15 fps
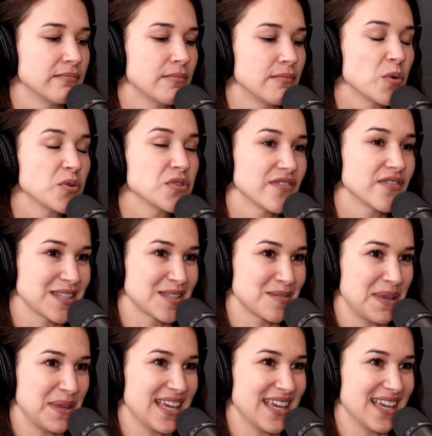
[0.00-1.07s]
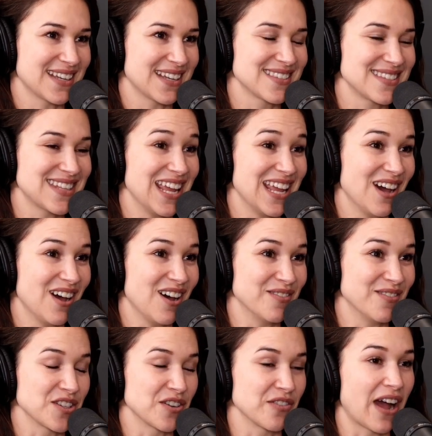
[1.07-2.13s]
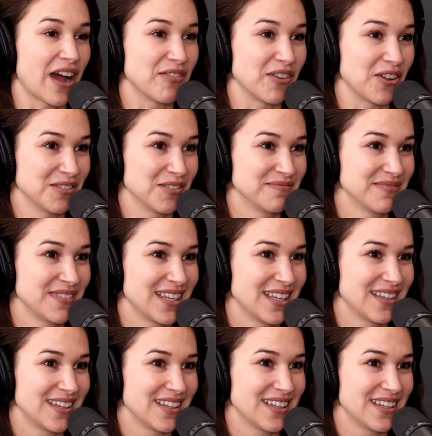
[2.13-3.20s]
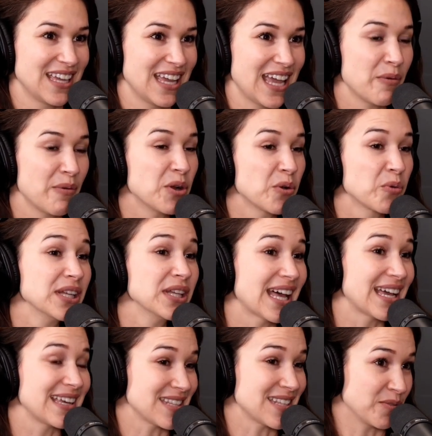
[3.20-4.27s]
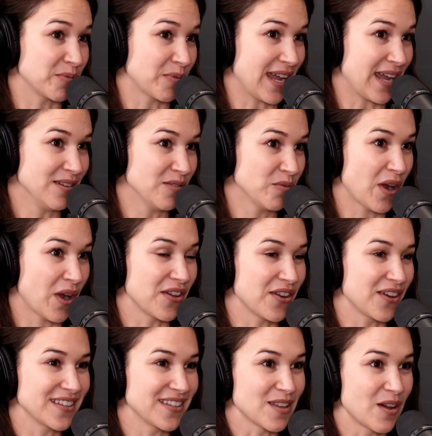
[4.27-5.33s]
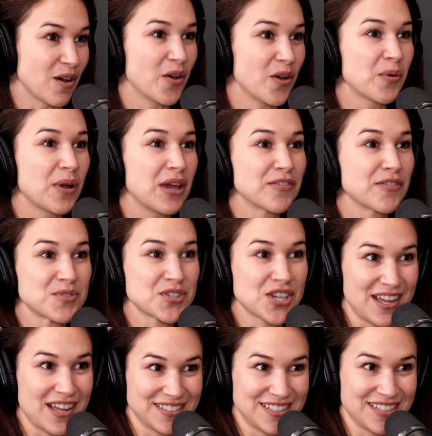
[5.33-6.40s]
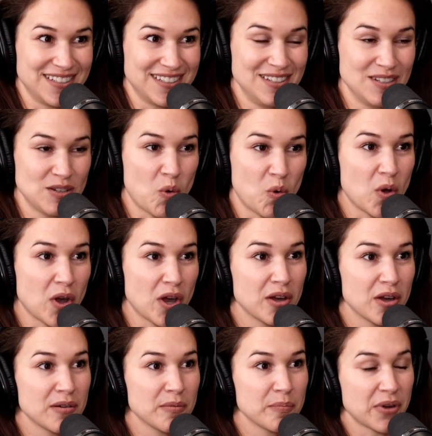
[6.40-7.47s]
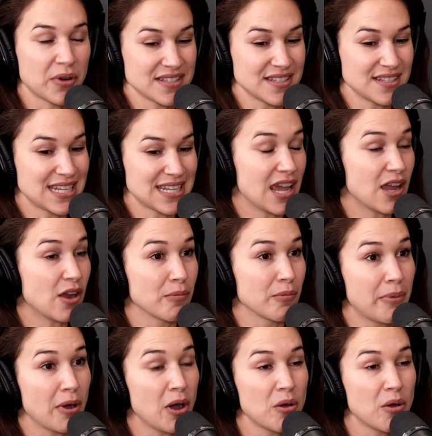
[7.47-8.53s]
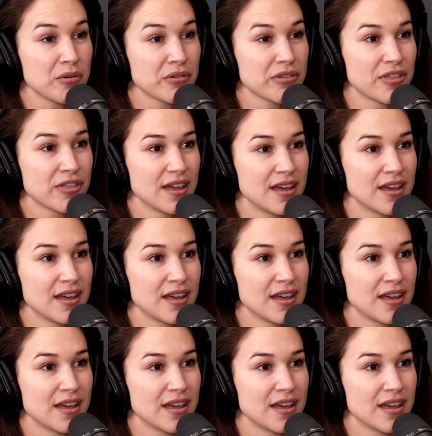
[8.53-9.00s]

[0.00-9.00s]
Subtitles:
most of us being in a state of survival. And we don't realize it, right? Whether it's all the way from childhood or present day or both.